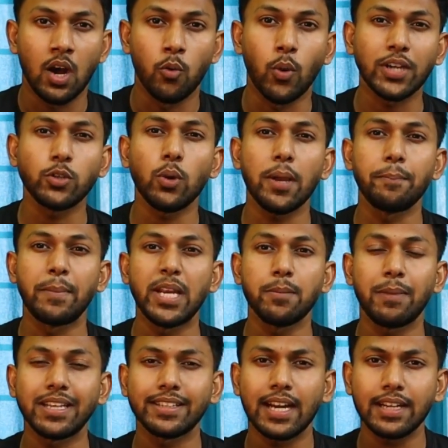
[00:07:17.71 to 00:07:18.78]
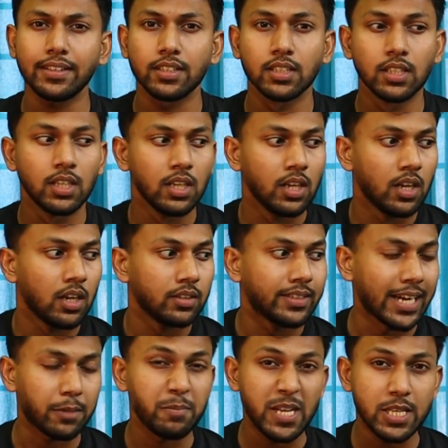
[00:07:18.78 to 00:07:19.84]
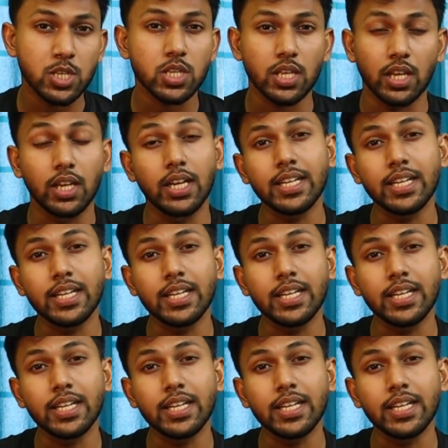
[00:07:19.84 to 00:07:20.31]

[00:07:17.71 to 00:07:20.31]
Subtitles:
What do I mean by that? That means